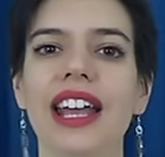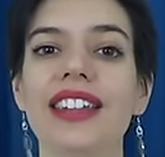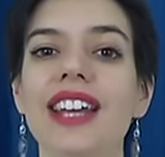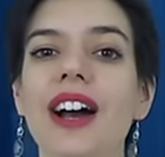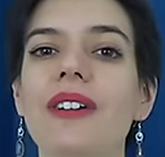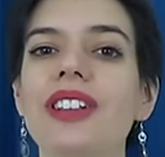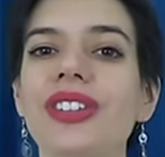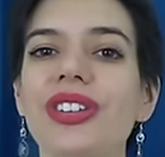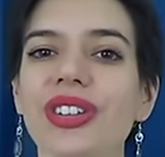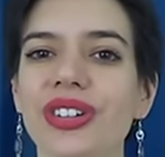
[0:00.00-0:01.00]
And now
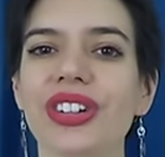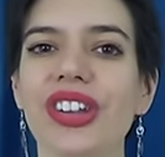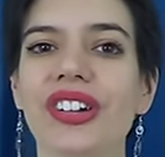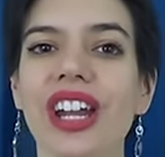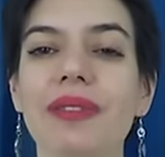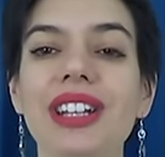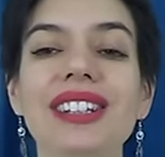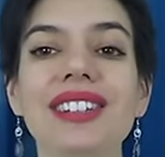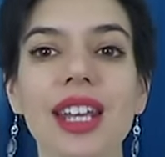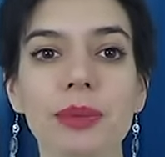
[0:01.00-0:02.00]
it's your turn. I made
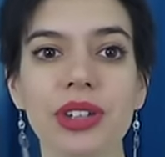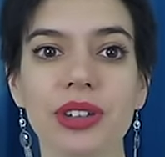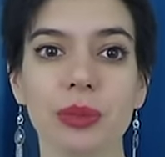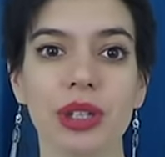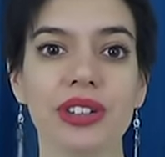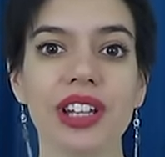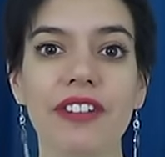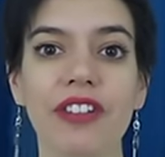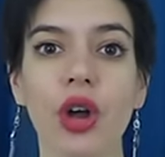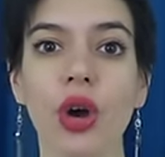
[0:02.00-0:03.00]
this episode because
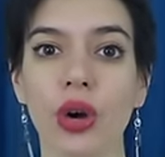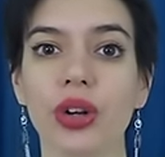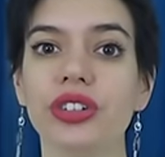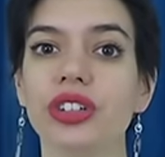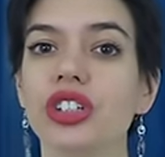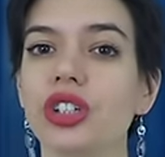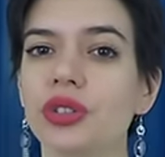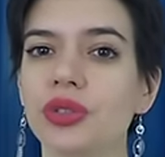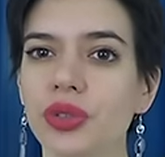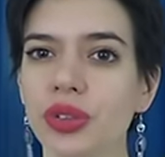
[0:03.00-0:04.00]
I've heard
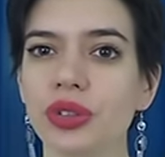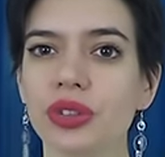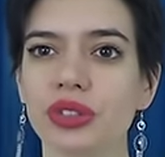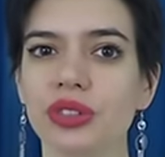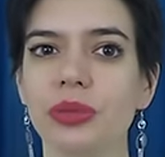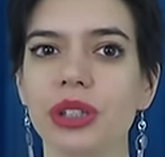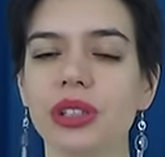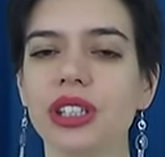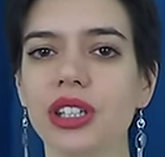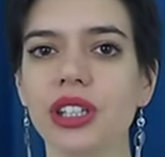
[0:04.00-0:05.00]
confusion
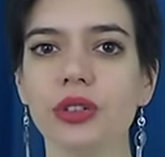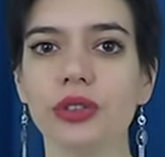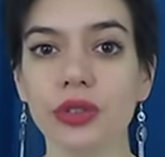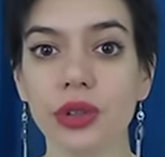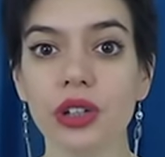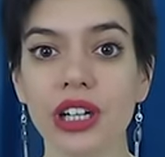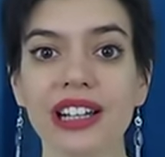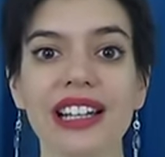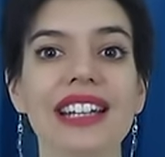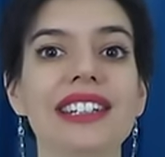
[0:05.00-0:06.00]
between il faut
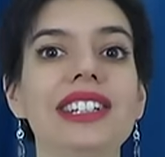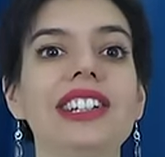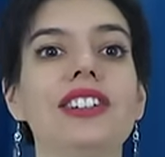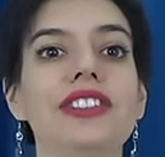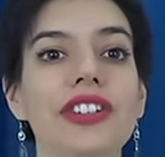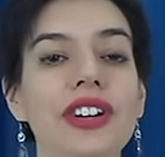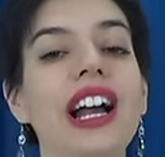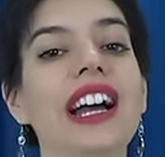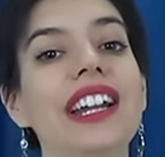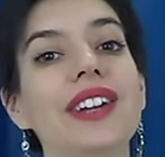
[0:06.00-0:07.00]
and il vaut.
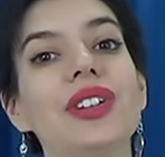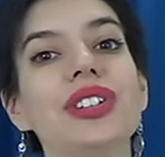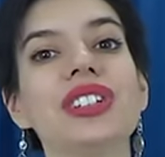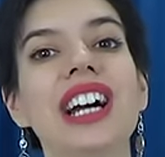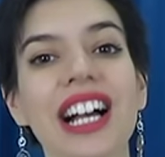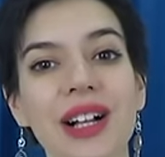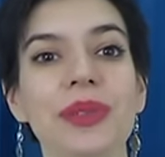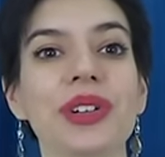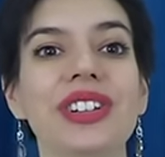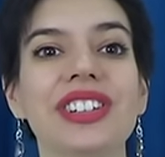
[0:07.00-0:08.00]
And I want to
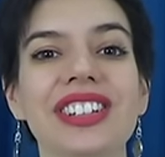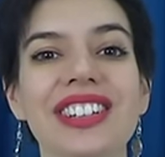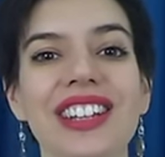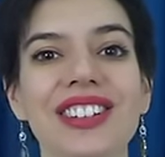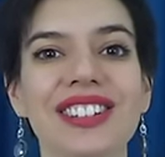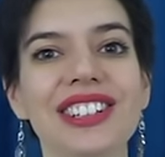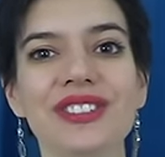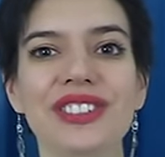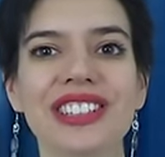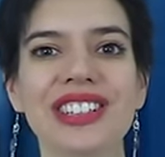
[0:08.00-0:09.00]
help you understand the
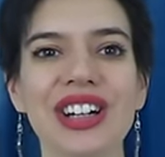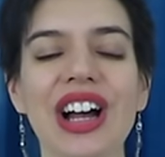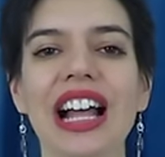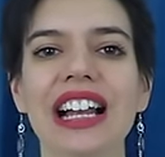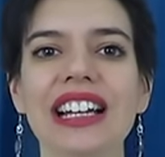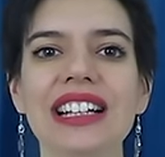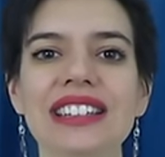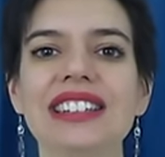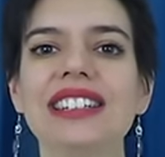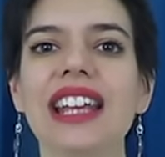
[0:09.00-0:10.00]
difference. So
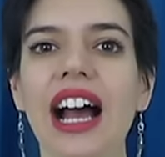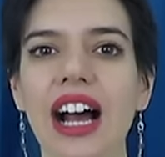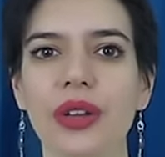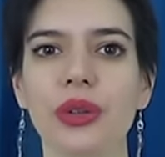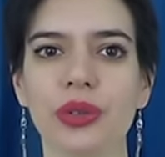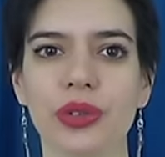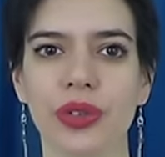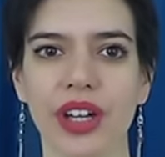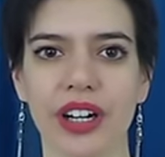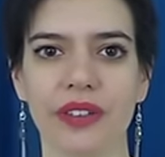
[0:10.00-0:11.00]
let's see how you
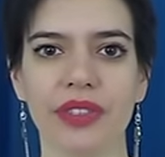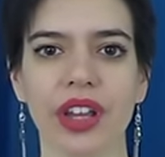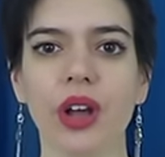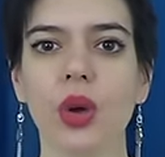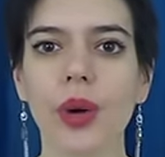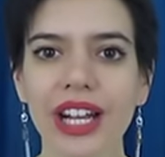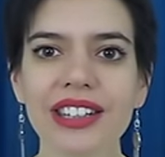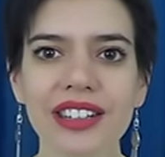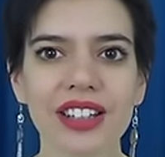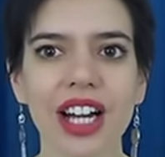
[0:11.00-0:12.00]
fare.
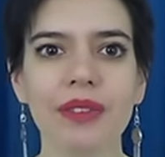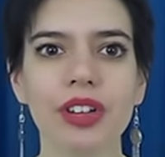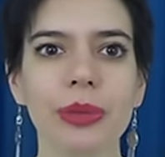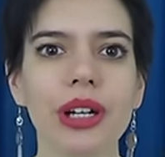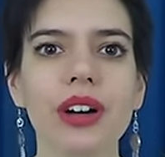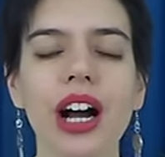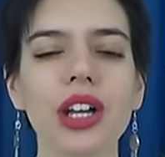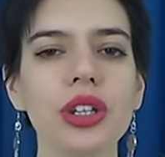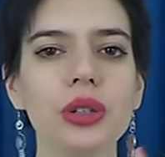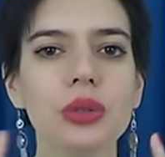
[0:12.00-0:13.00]
Write in the comments below
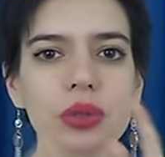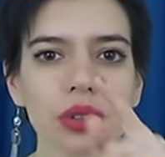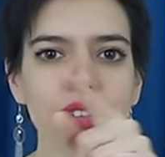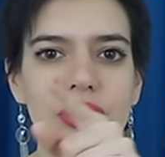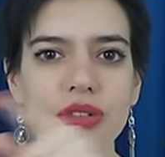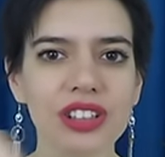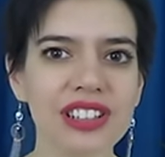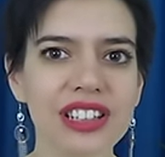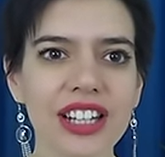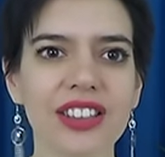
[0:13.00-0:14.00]
how you would
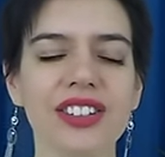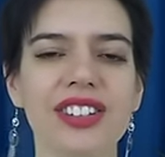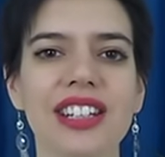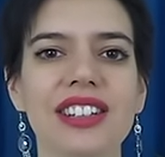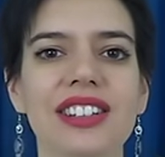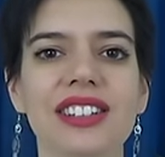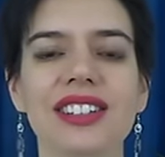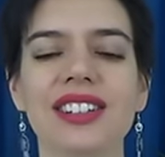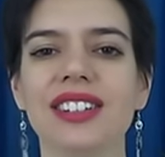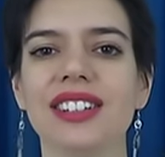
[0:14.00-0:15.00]
translate the
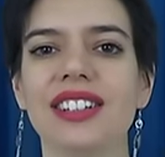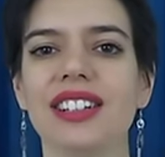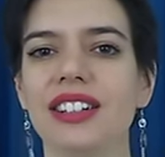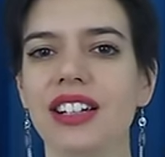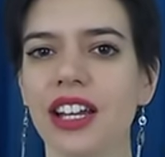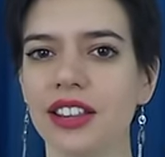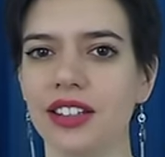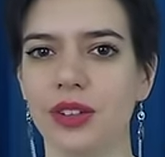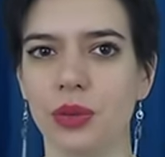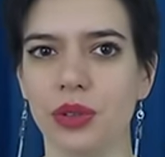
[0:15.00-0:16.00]
sentence like
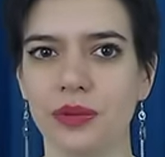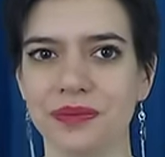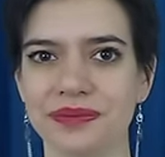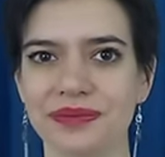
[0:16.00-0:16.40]
this one.